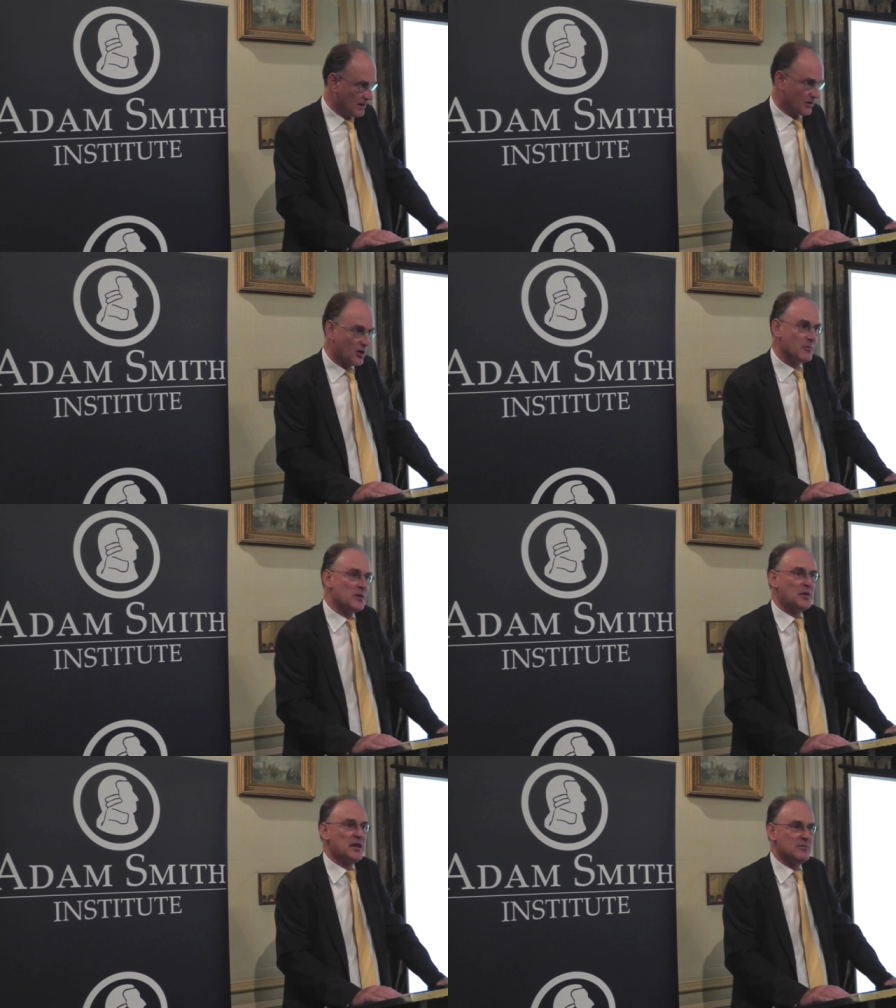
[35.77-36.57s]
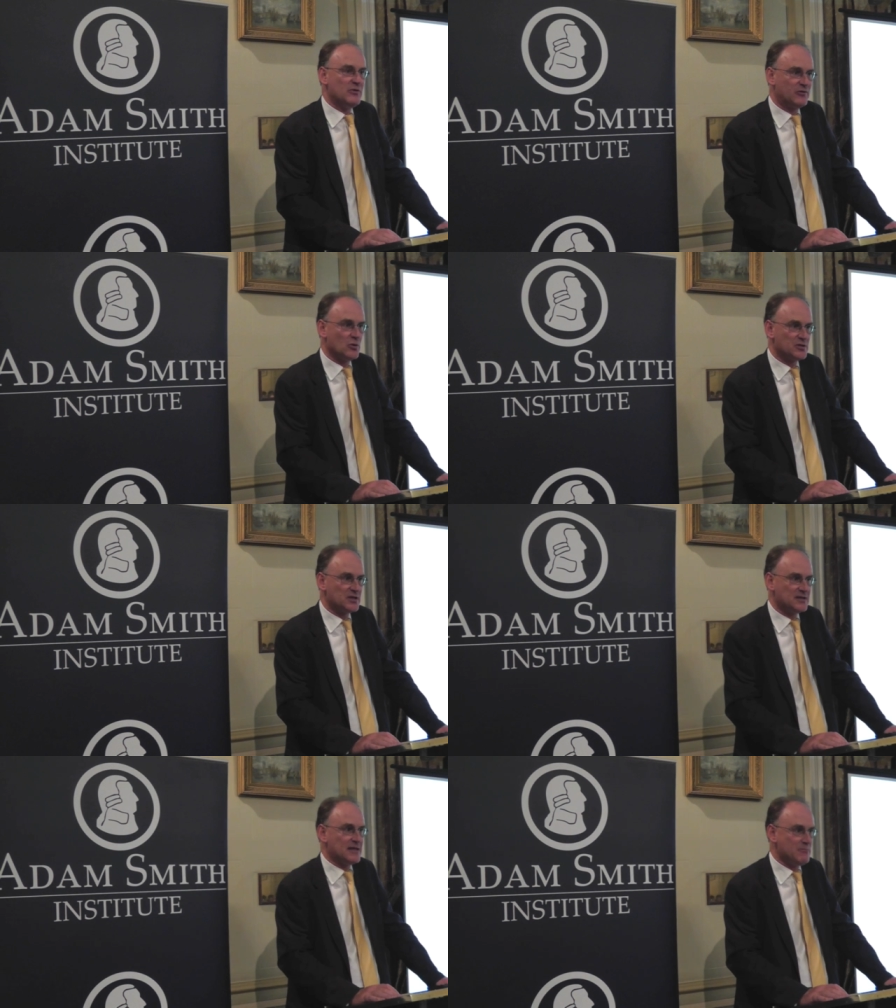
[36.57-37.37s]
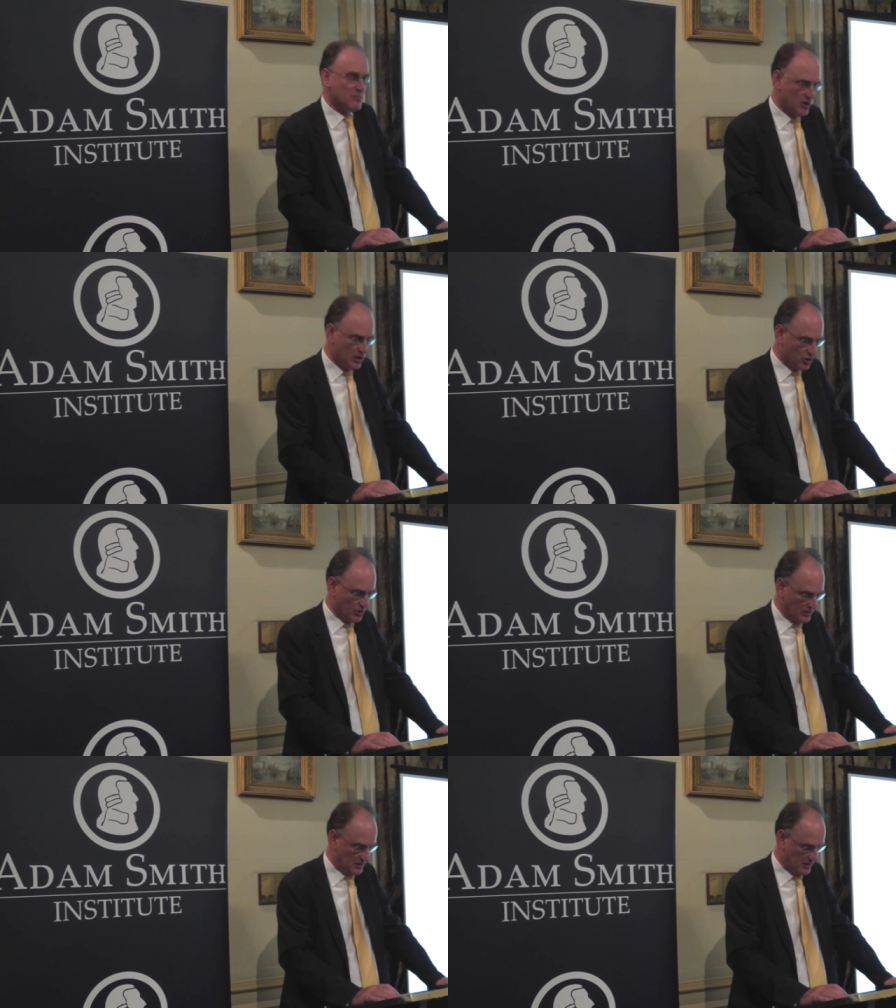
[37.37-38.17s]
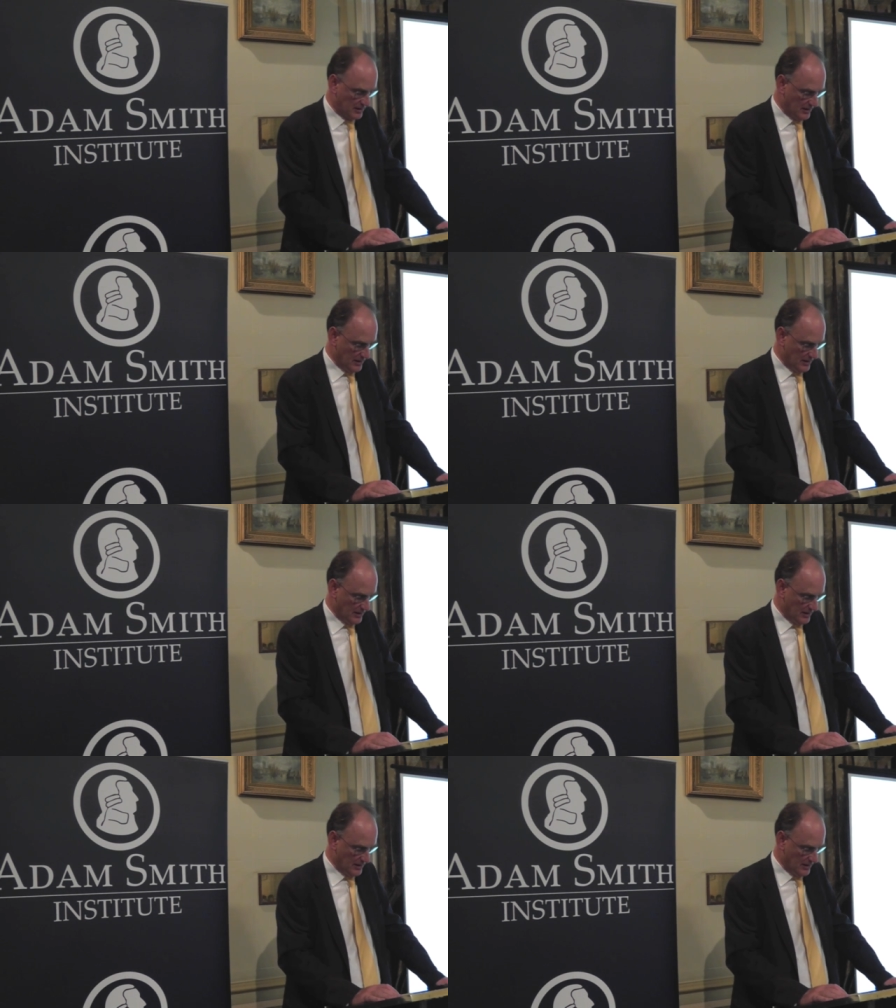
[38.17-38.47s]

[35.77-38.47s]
The common theme, of course, is emergence.